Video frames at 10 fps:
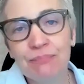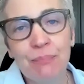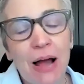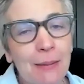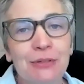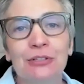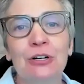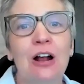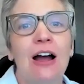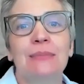popular
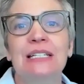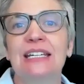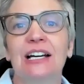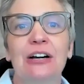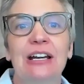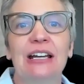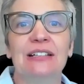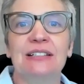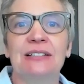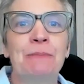commentary
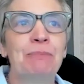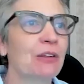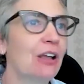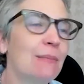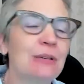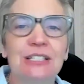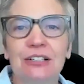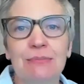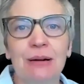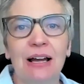and
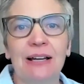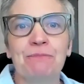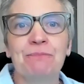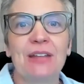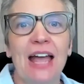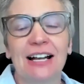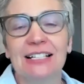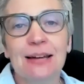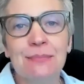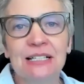commentary by
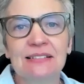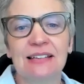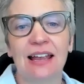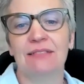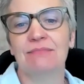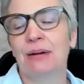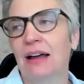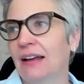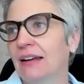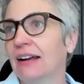academics and
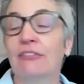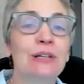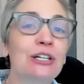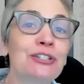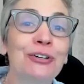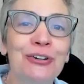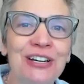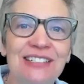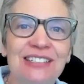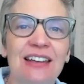by government
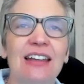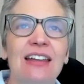attorneys,